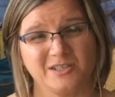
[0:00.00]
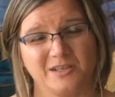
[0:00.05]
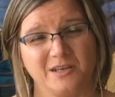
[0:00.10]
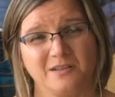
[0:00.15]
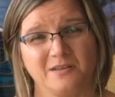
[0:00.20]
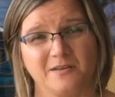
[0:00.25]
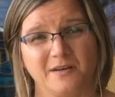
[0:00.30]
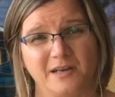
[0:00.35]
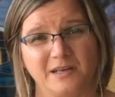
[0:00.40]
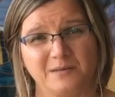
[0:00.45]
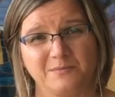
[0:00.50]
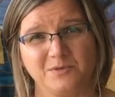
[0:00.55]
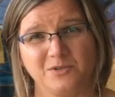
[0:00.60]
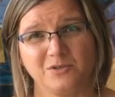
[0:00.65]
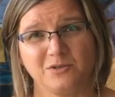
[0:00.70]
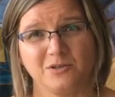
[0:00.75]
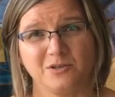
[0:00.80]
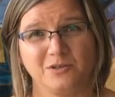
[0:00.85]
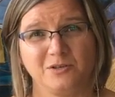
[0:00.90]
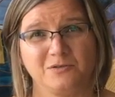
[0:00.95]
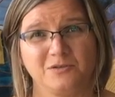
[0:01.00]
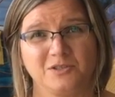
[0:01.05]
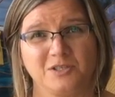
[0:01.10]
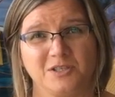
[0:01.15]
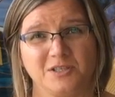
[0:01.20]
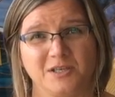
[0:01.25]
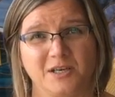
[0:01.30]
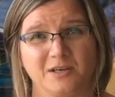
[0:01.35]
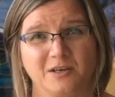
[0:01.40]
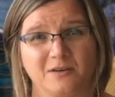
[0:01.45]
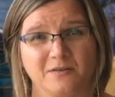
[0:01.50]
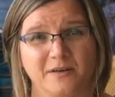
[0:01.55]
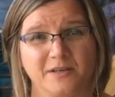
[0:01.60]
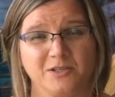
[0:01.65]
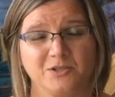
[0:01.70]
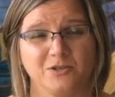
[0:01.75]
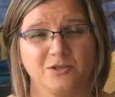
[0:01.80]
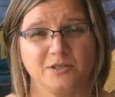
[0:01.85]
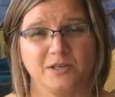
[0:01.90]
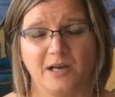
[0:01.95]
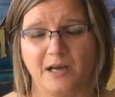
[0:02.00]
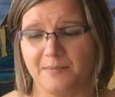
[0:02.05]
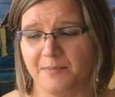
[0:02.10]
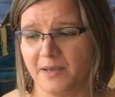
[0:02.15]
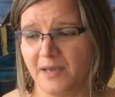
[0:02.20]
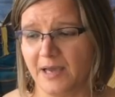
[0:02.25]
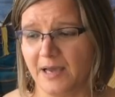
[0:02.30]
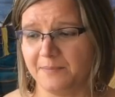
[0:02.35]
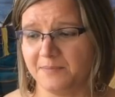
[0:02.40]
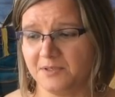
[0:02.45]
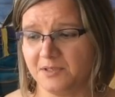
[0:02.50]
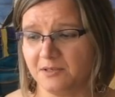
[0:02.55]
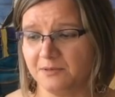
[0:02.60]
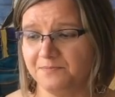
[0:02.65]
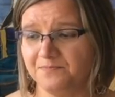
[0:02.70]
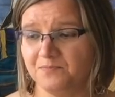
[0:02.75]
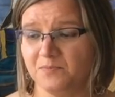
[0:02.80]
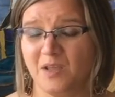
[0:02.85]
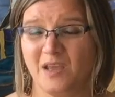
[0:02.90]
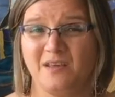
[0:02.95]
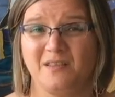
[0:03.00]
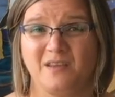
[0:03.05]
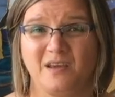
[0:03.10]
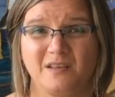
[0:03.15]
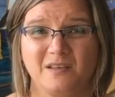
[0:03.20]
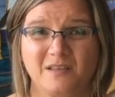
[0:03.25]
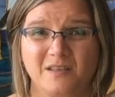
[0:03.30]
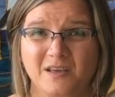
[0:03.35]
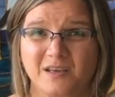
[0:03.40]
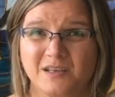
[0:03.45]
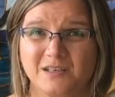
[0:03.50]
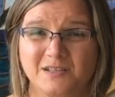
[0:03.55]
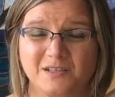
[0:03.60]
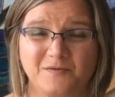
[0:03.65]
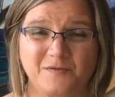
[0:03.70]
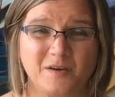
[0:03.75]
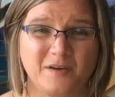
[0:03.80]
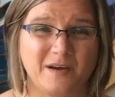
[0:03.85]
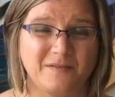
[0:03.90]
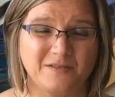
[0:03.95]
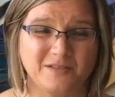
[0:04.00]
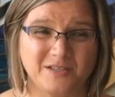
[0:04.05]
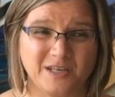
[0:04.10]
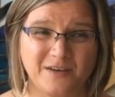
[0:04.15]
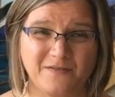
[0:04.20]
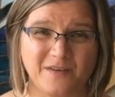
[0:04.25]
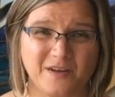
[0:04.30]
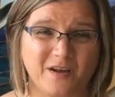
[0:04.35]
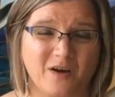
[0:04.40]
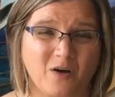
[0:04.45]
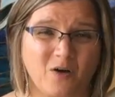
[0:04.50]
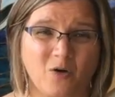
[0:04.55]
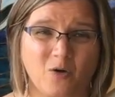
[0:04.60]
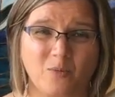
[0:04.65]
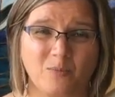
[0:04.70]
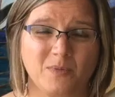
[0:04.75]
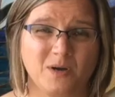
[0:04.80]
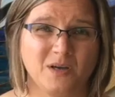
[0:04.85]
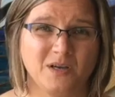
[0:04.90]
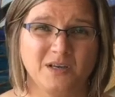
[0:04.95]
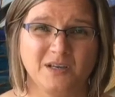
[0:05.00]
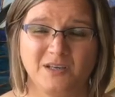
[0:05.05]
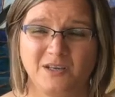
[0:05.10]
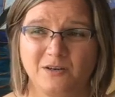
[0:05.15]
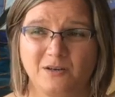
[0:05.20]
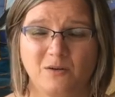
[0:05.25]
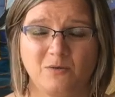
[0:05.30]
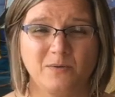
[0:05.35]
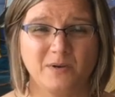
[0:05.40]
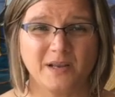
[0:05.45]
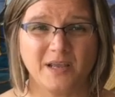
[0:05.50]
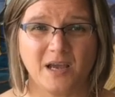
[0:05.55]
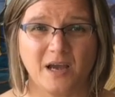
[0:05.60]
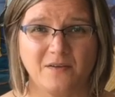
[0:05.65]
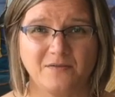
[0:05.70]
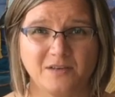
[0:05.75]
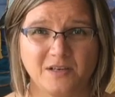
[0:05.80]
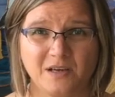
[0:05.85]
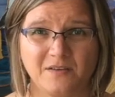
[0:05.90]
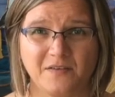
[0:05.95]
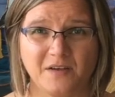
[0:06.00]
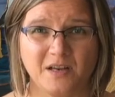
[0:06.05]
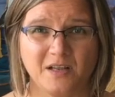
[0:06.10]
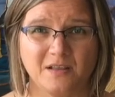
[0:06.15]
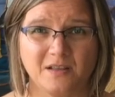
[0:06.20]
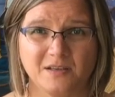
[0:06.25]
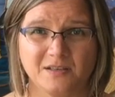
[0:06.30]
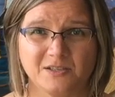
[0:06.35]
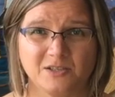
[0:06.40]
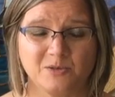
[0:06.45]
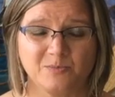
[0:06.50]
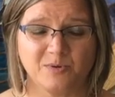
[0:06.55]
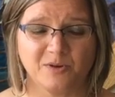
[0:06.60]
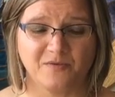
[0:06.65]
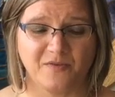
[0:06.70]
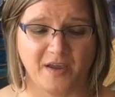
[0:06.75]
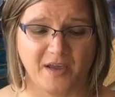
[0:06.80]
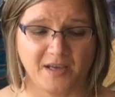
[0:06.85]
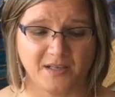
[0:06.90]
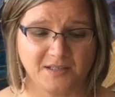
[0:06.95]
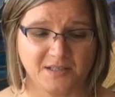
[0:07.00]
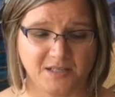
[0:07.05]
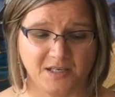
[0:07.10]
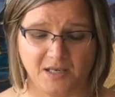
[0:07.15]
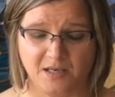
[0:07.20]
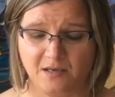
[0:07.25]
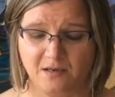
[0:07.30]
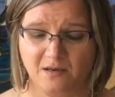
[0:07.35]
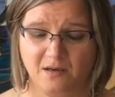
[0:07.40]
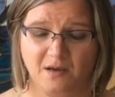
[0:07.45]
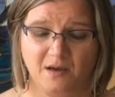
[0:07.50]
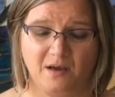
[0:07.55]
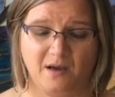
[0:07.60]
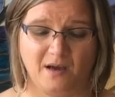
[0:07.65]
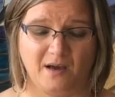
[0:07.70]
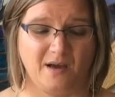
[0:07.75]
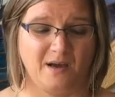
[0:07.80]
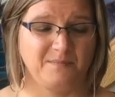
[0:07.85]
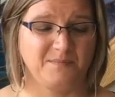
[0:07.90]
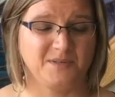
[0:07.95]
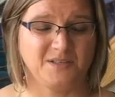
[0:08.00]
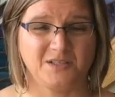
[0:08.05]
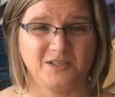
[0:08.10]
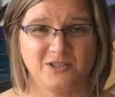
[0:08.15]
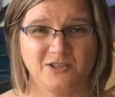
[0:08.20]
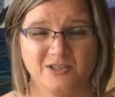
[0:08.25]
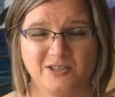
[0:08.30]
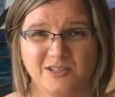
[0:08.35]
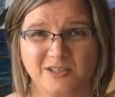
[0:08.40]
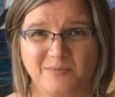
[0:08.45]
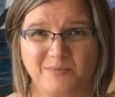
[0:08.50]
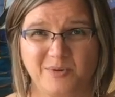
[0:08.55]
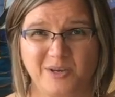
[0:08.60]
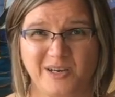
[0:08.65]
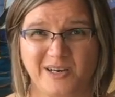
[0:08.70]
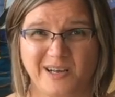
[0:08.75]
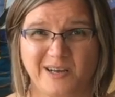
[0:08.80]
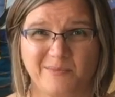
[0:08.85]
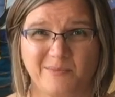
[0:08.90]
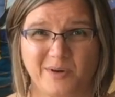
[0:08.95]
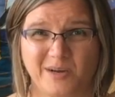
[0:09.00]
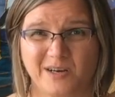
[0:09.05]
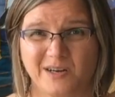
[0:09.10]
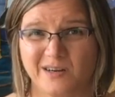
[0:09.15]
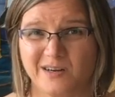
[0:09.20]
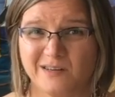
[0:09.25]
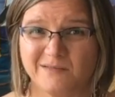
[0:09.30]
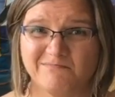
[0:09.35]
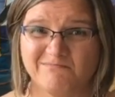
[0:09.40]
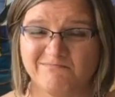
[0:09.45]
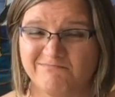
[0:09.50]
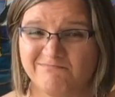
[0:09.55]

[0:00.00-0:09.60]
and other items you can use to decorate your time capsule. The other thing is, if you have stuff at home, you don't really have to have anything super fancy. This is just a peanut butter